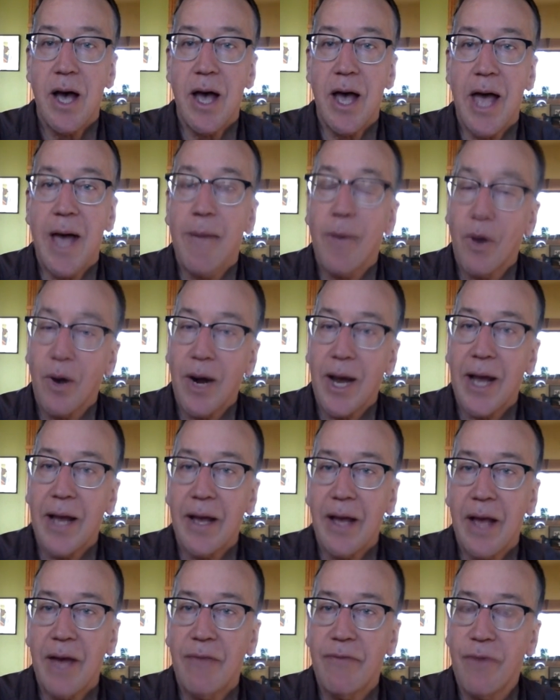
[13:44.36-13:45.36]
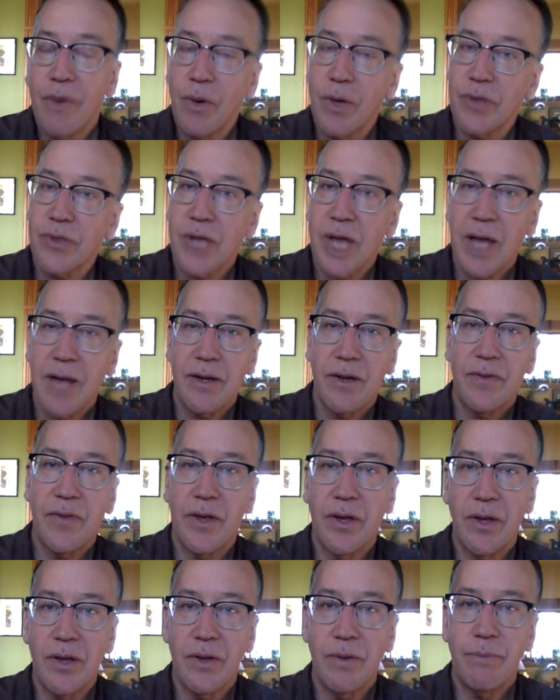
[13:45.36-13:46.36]
MRI and focus on
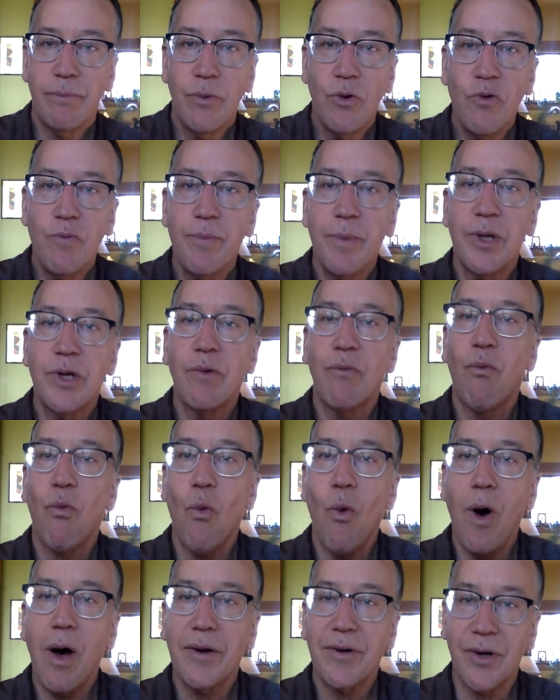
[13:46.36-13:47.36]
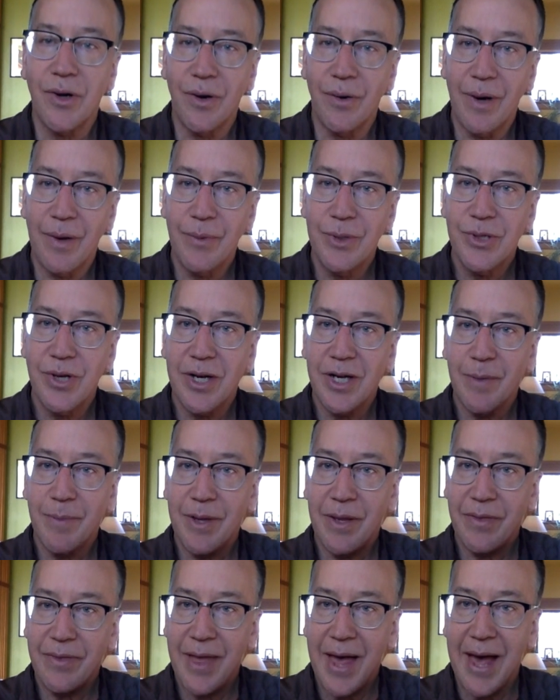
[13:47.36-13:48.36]
the movement of water, right? We talked
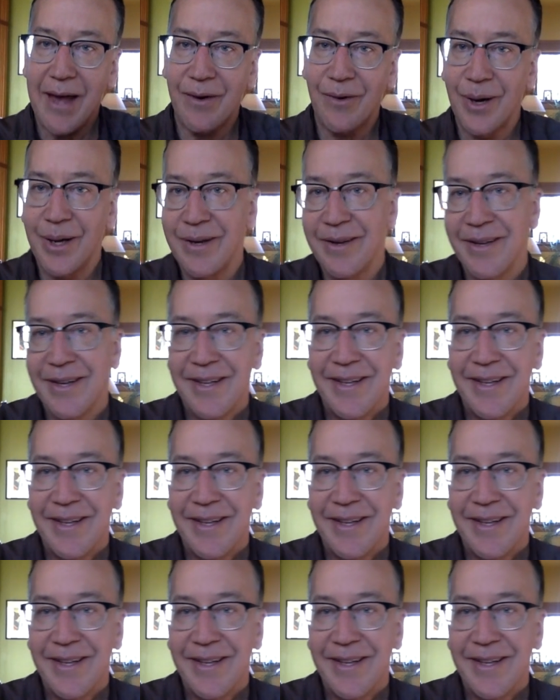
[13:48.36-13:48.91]
about that, right?